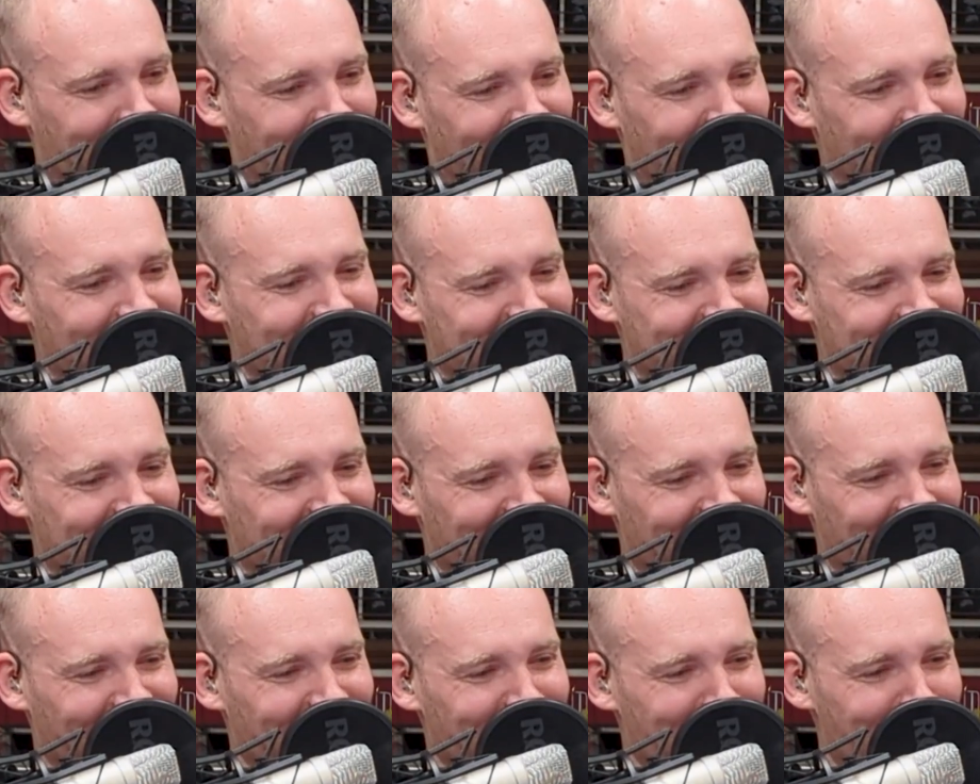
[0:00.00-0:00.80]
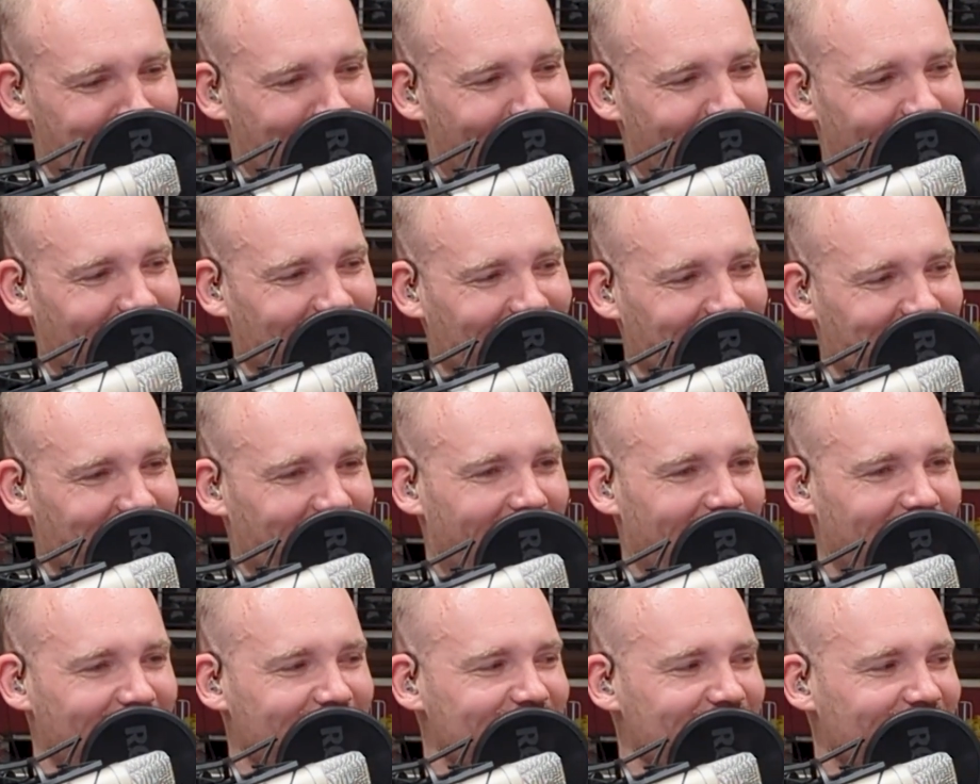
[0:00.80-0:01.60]
the head's sitting on the pile of
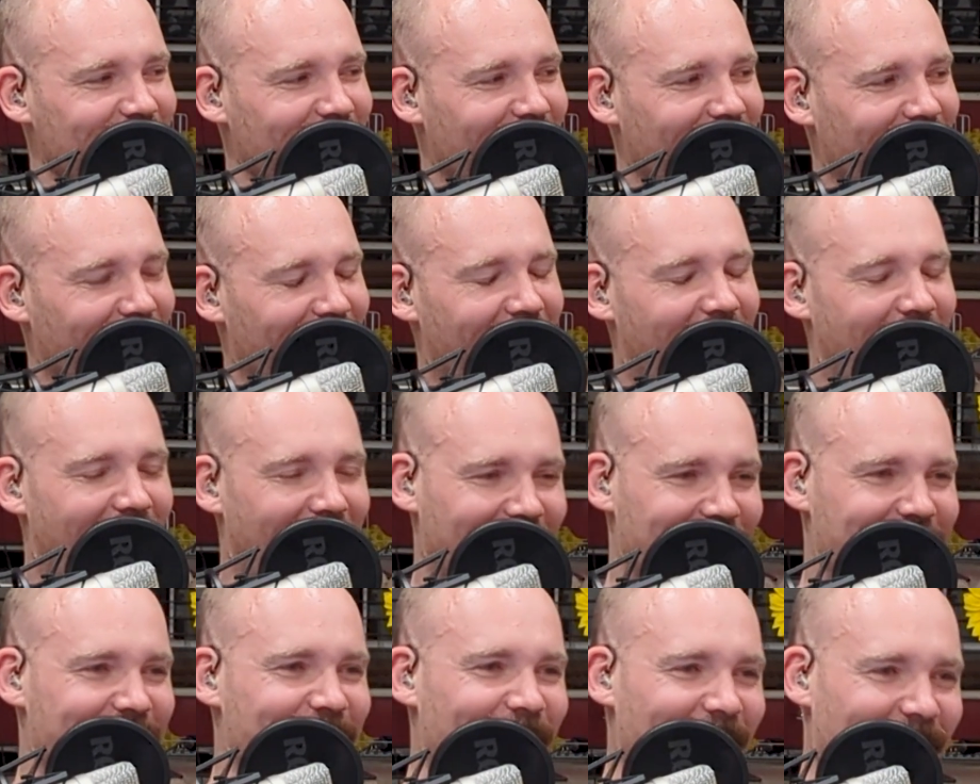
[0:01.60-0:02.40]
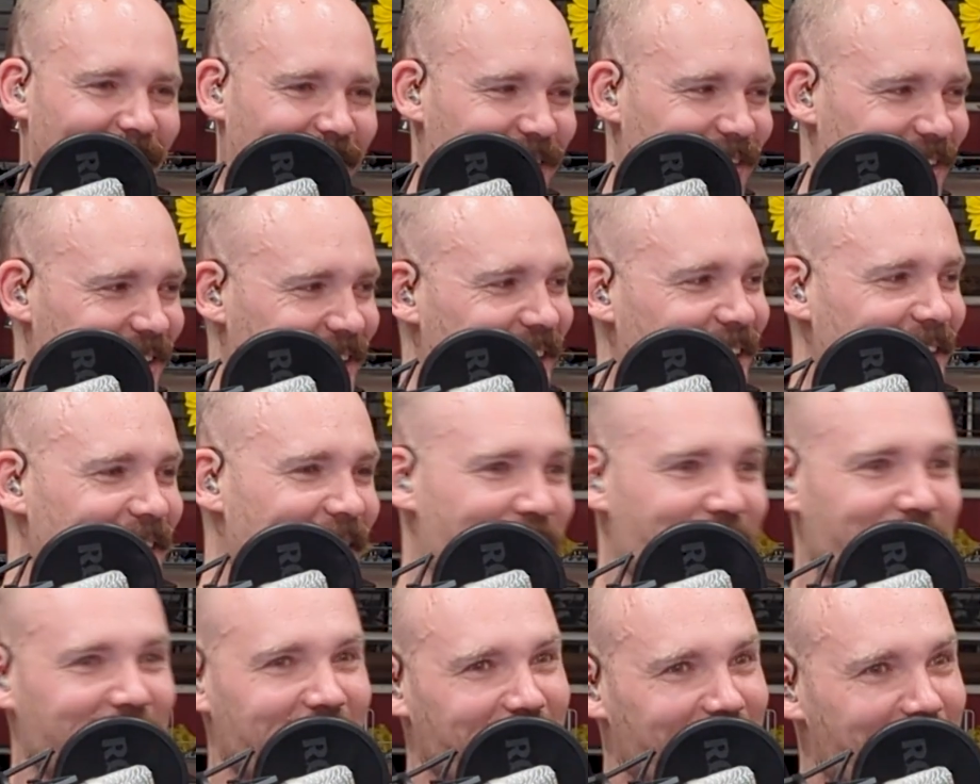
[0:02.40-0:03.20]
heads and you're like, ah, crap.
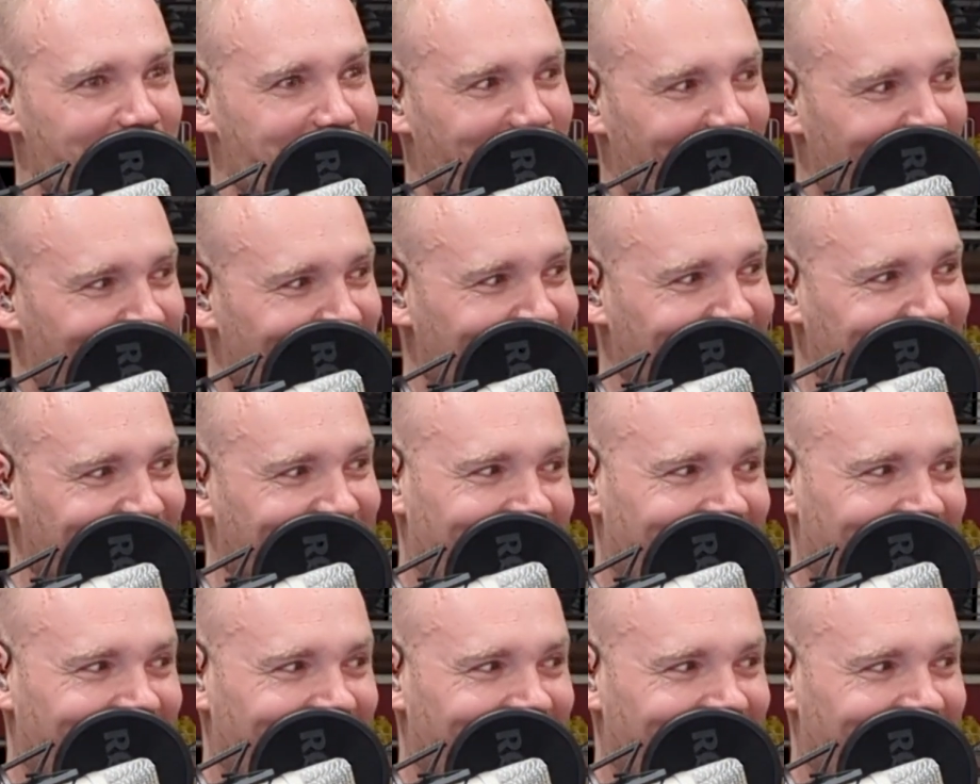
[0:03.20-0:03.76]
Empty the bin,